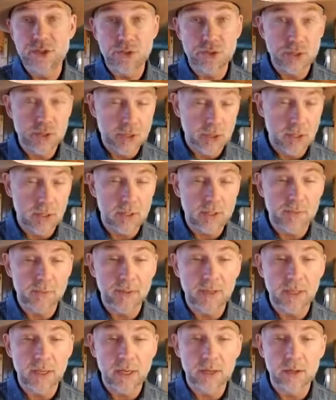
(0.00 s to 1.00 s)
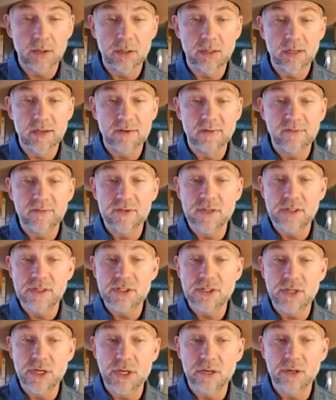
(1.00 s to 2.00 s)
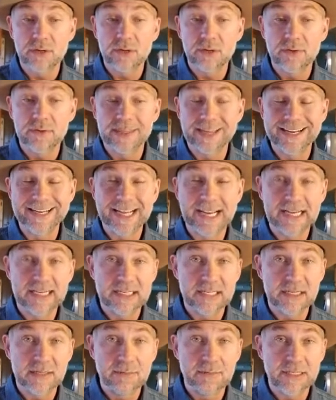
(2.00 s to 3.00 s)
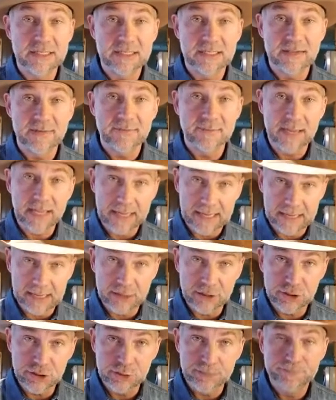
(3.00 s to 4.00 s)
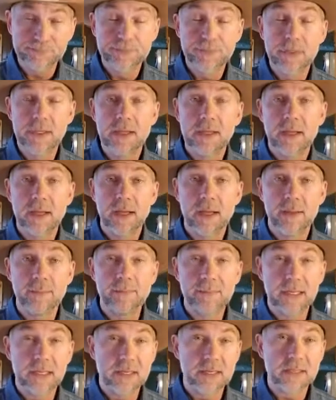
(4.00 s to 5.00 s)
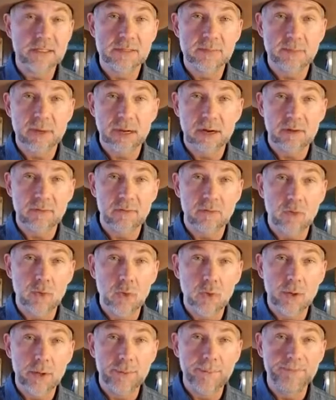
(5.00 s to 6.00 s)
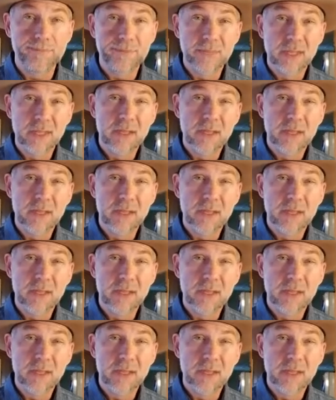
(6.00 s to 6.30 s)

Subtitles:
to not apply on infants younger than 18 months of age. It is a powerful oil.